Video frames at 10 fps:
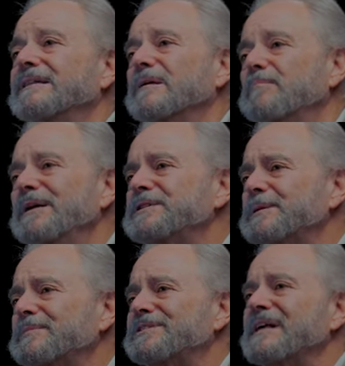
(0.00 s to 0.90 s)
the
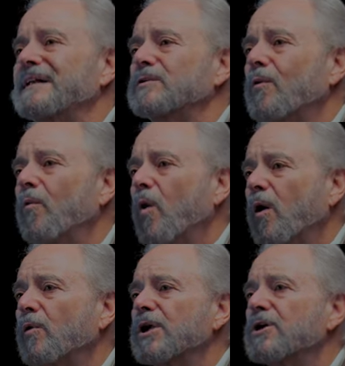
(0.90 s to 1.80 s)
bishop sent
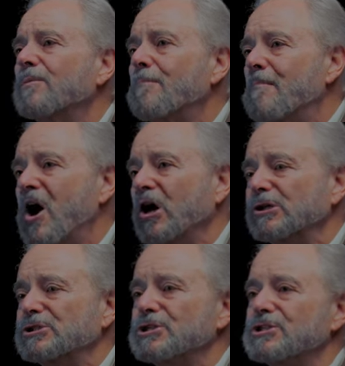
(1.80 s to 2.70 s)
warrior
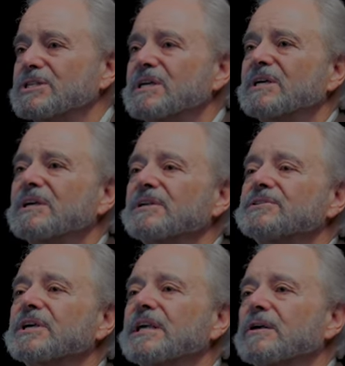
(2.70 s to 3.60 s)
monks
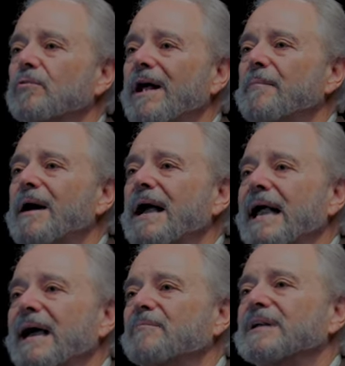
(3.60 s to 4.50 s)
to get Rabbi
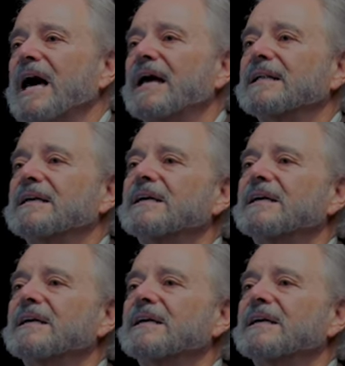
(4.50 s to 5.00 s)
Amnon.